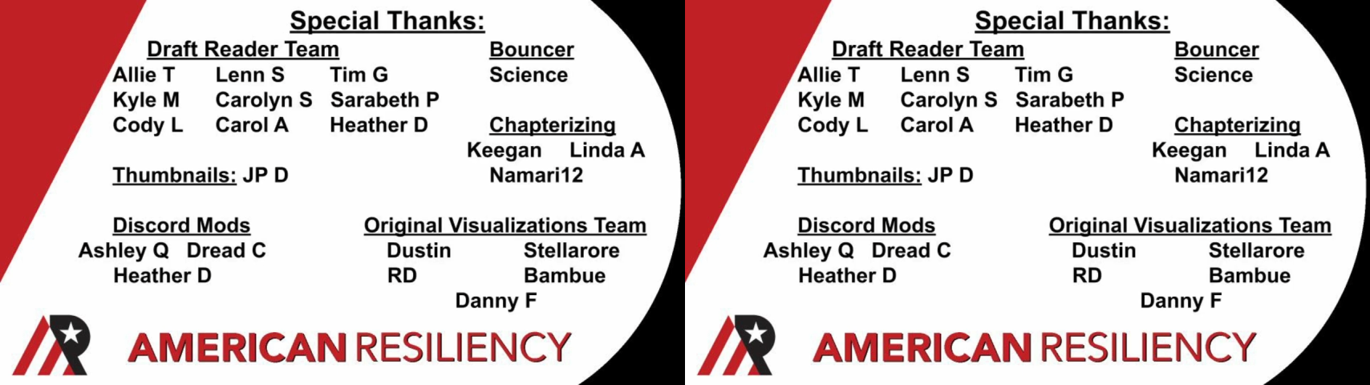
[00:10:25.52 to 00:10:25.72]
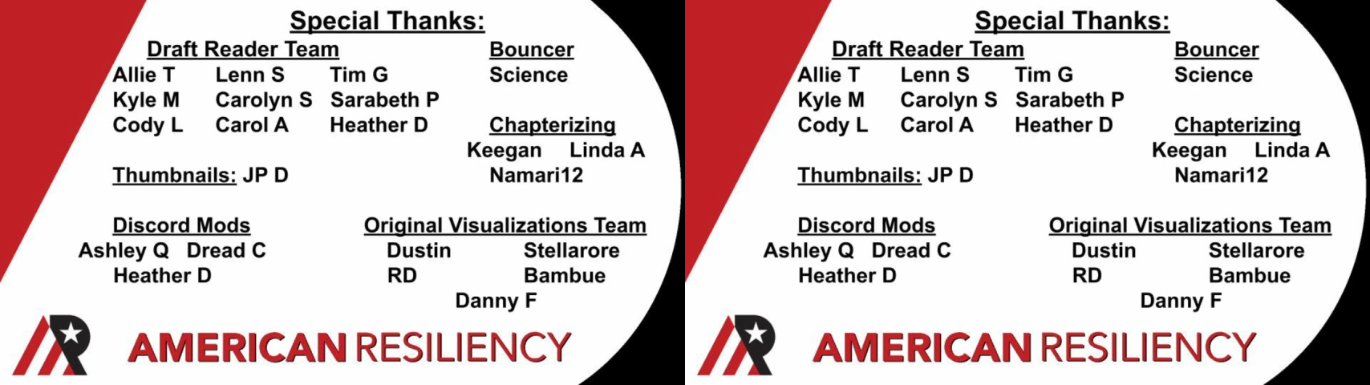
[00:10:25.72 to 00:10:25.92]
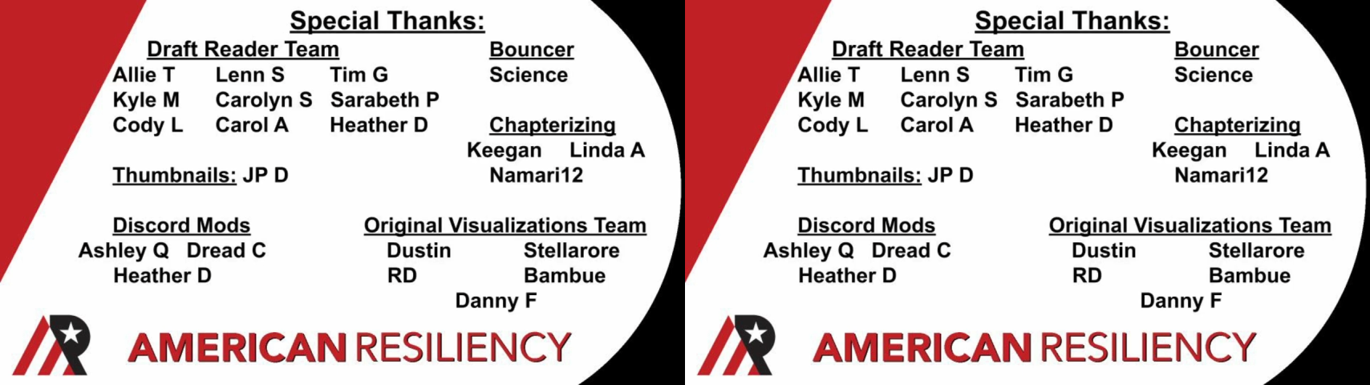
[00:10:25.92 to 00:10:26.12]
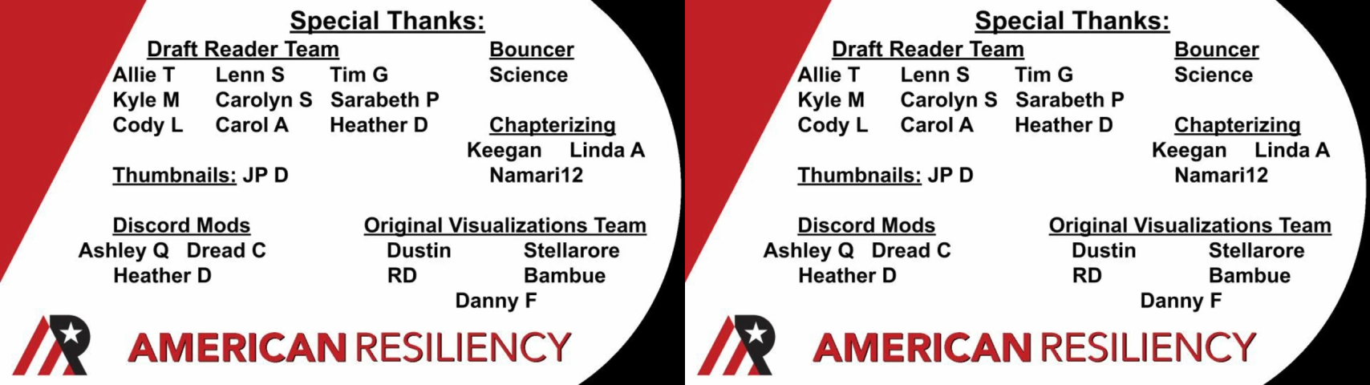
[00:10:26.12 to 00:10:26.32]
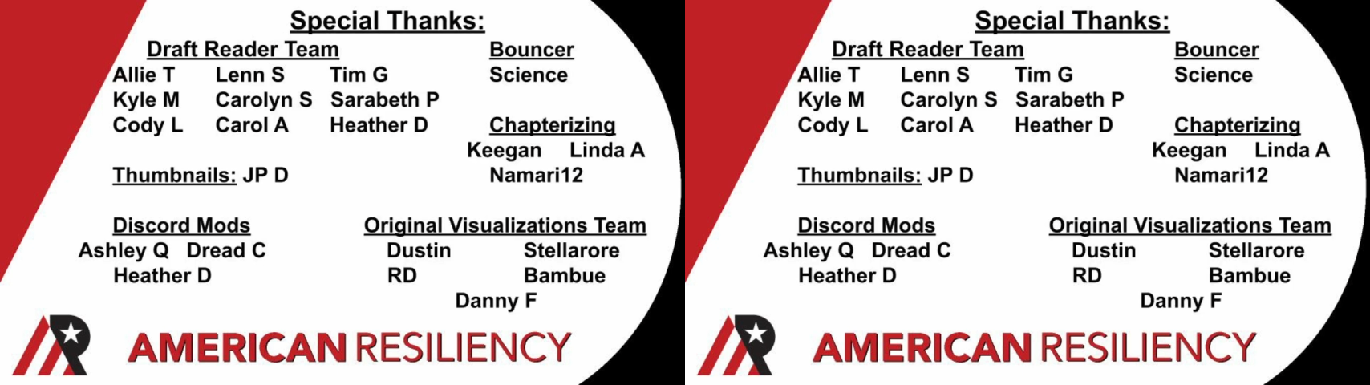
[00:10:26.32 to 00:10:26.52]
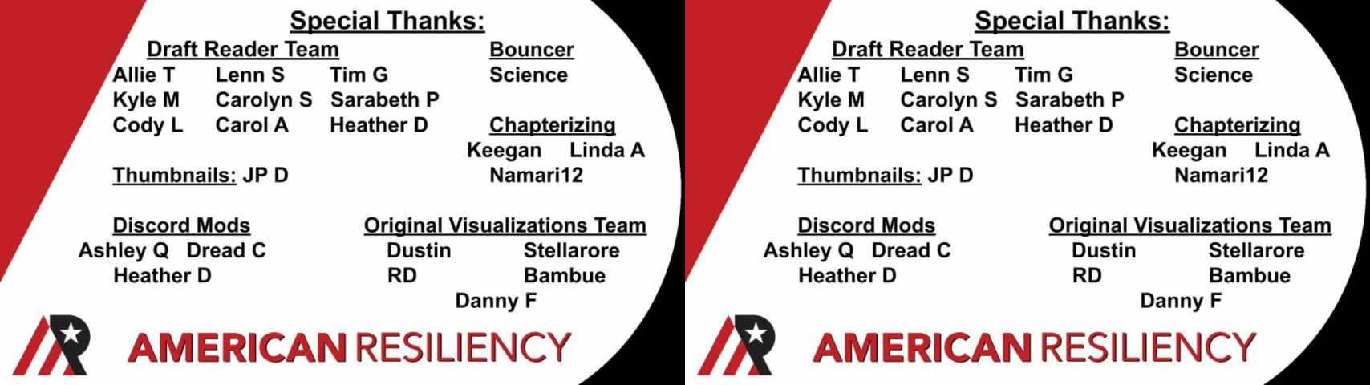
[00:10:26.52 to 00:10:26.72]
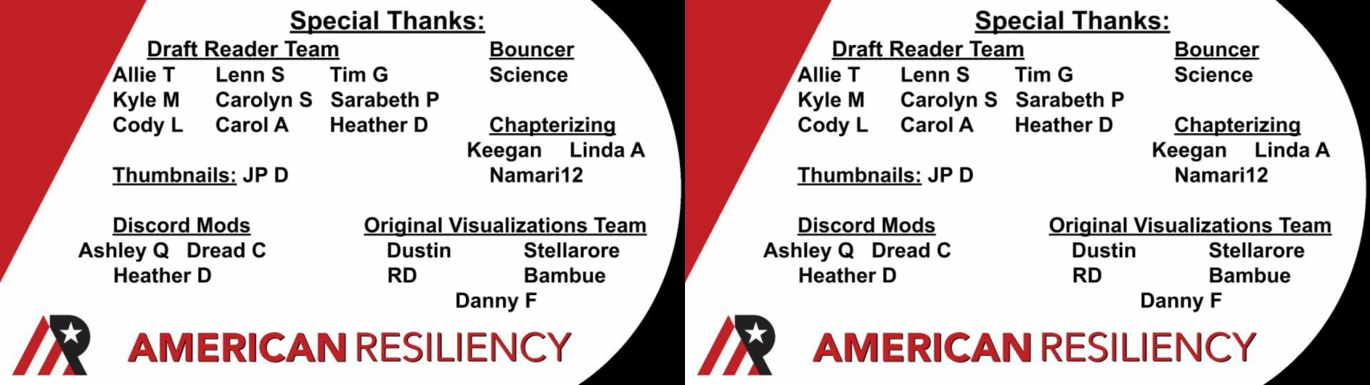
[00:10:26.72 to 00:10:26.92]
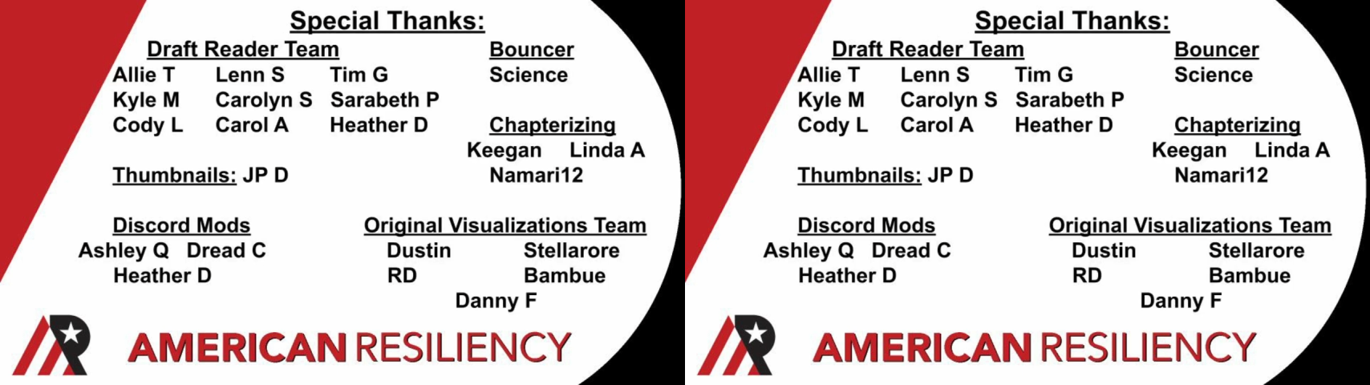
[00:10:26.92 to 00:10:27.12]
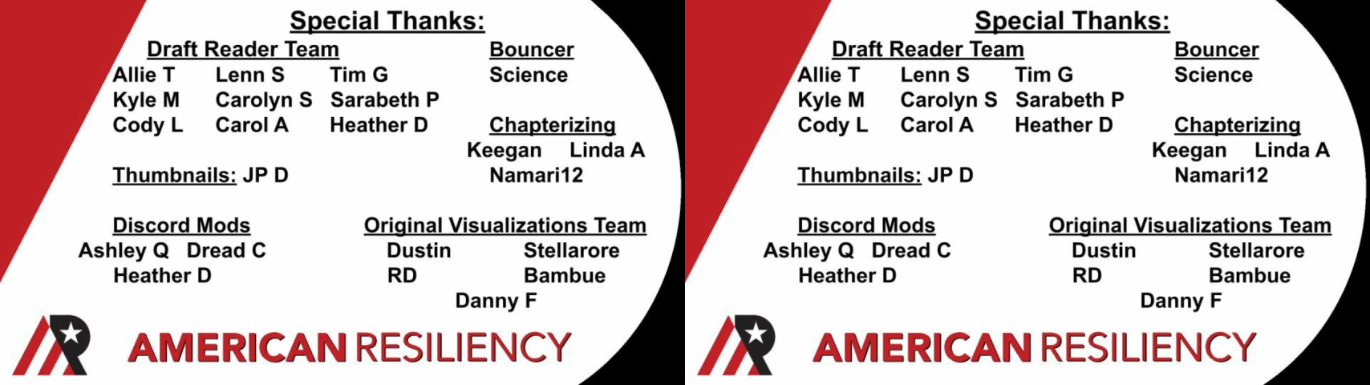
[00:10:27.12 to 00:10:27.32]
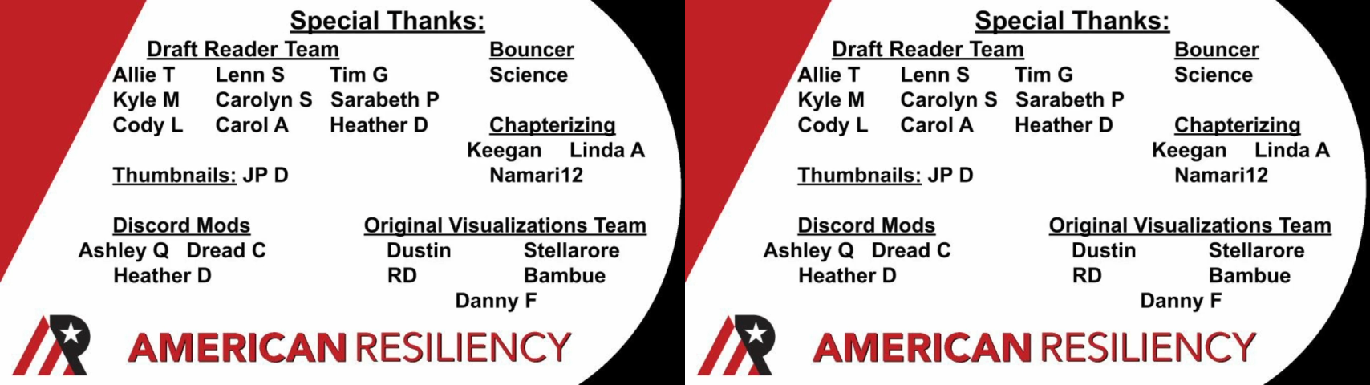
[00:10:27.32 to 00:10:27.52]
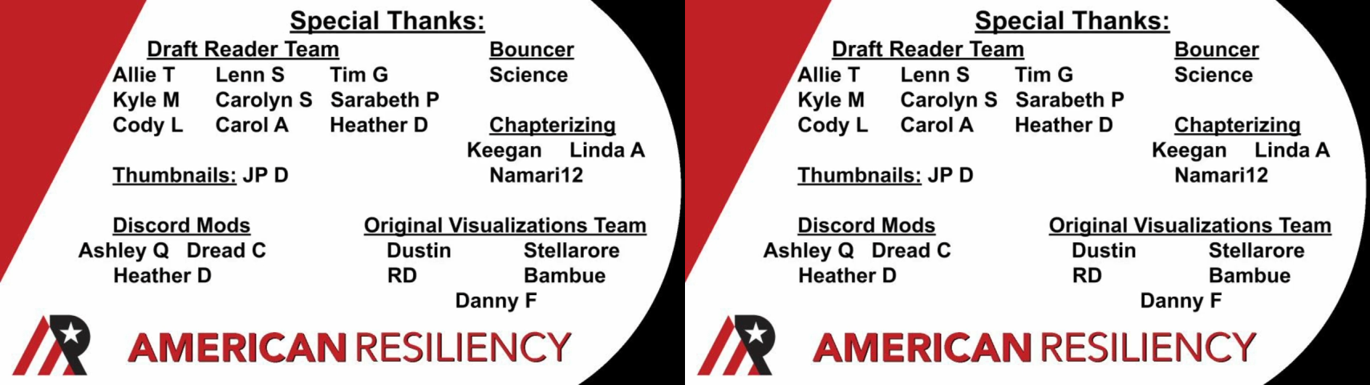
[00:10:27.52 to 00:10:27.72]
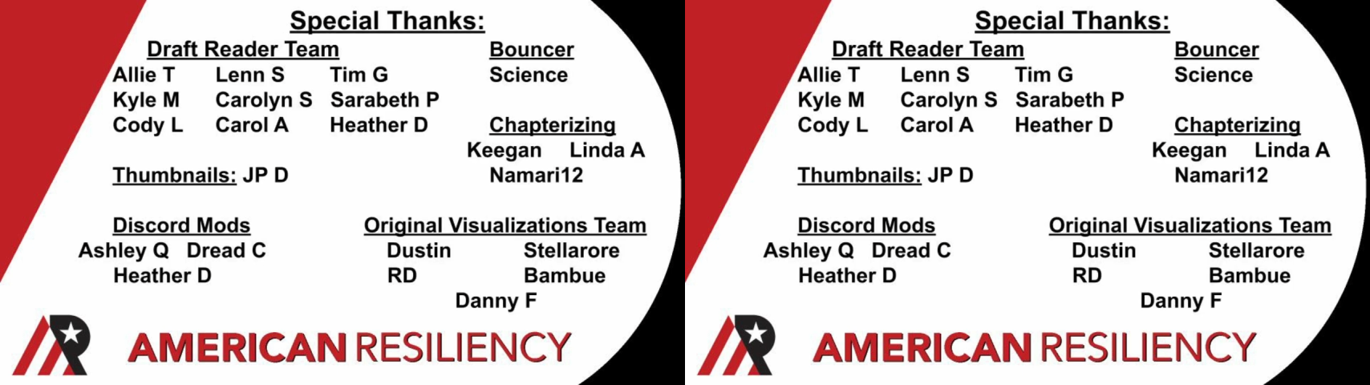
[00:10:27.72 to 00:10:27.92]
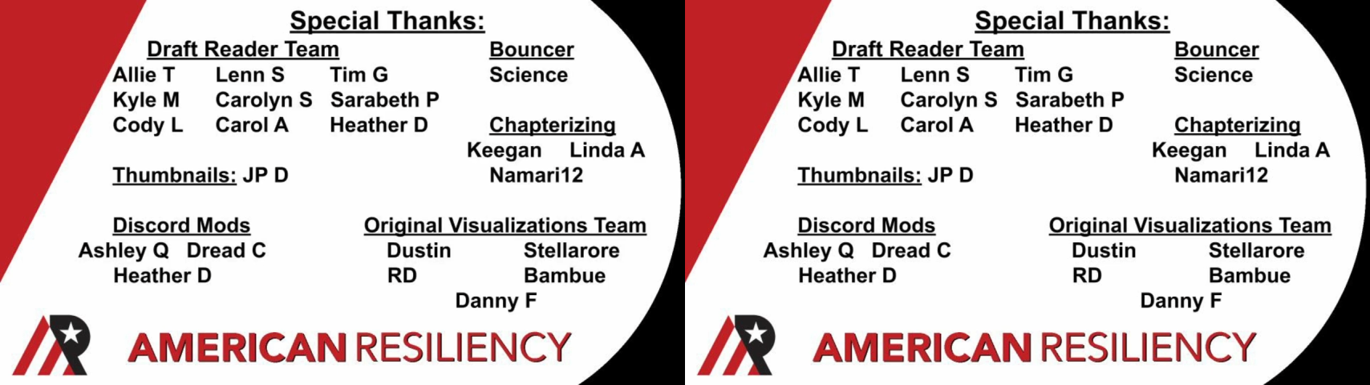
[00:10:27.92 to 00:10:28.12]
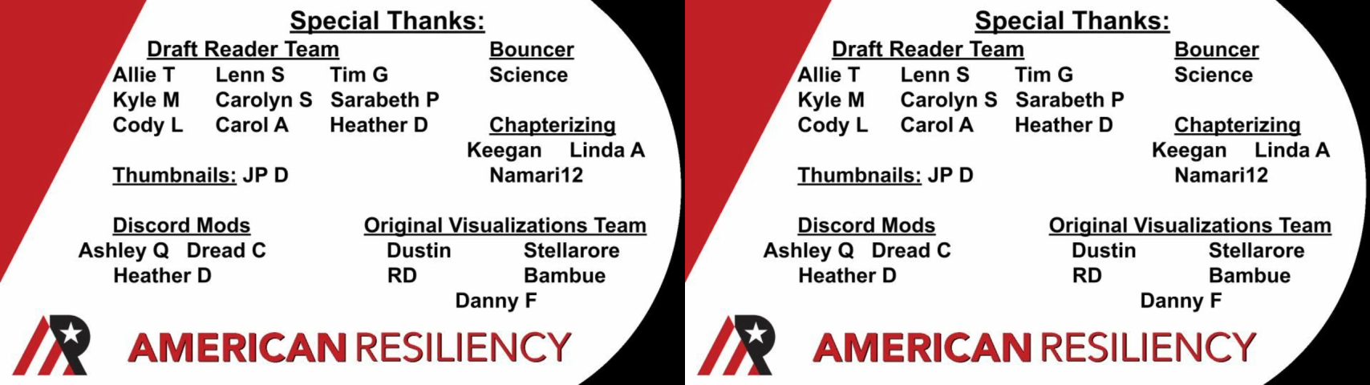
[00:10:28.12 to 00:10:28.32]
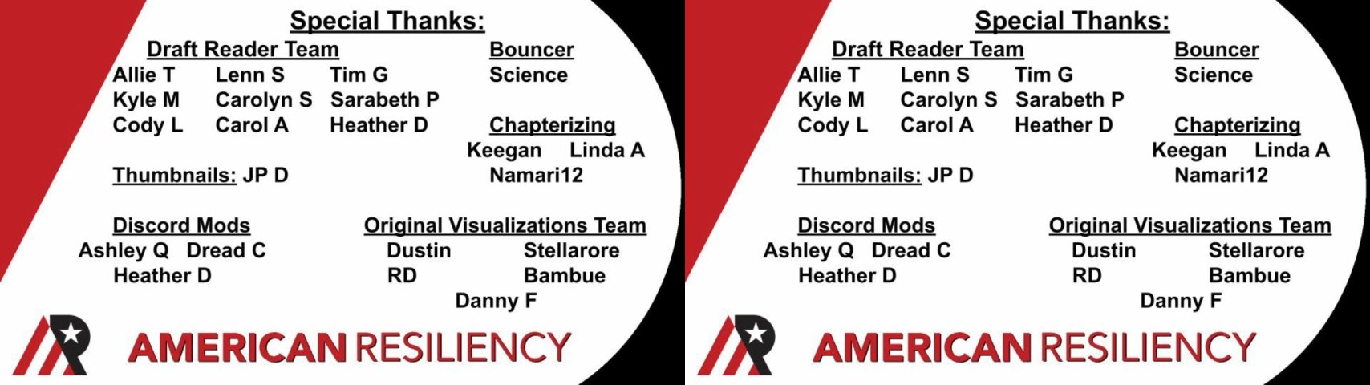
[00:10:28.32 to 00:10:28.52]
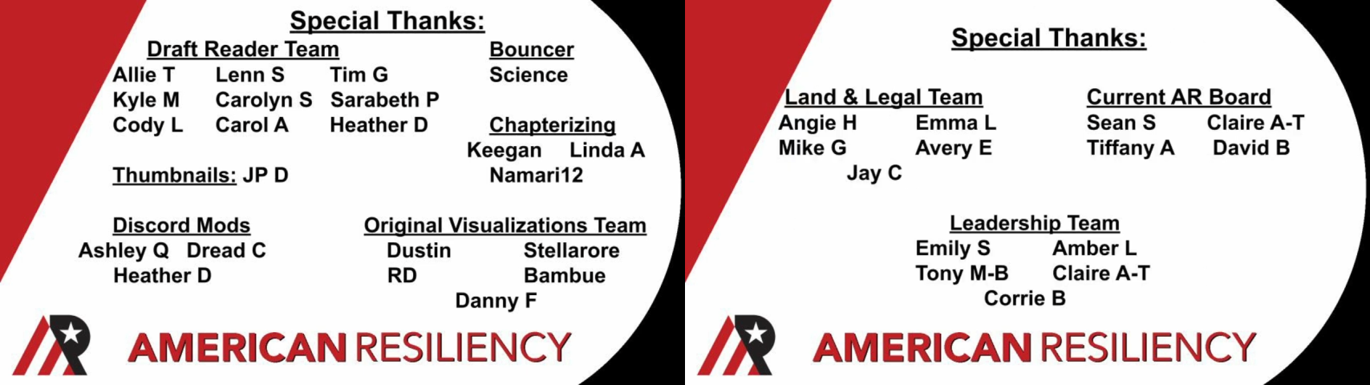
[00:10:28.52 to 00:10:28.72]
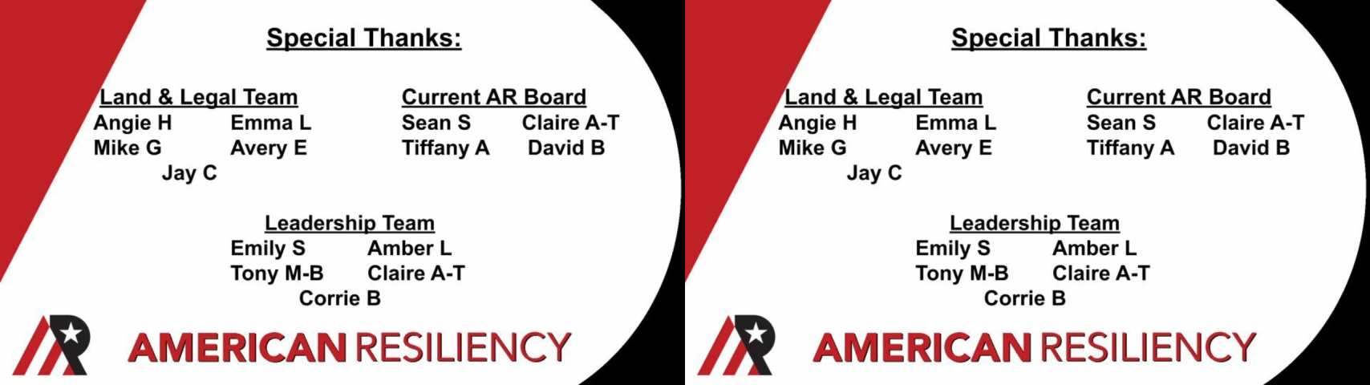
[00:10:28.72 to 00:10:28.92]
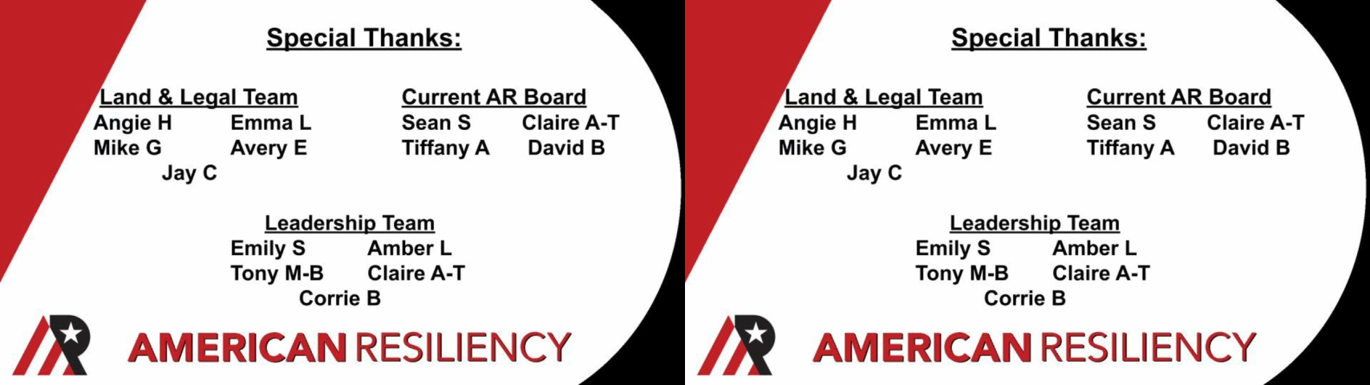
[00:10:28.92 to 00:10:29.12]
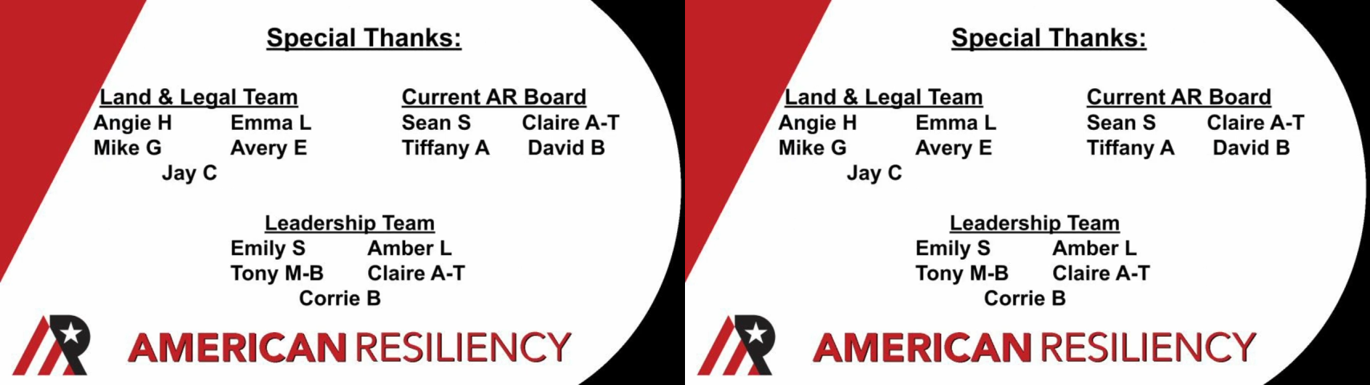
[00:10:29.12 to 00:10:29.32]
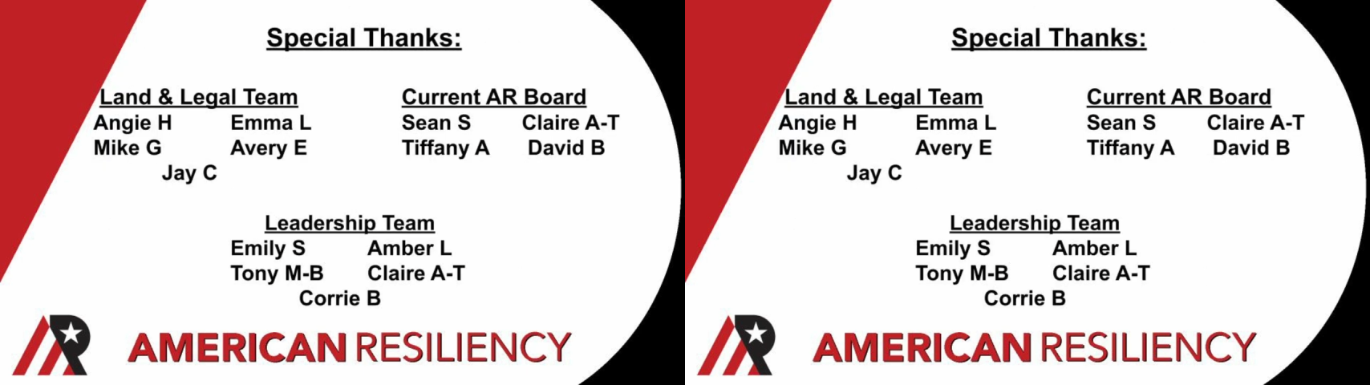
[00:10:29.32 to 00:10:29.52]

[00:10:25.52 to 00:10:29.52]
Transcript: No face is visible, so there are no lips to read.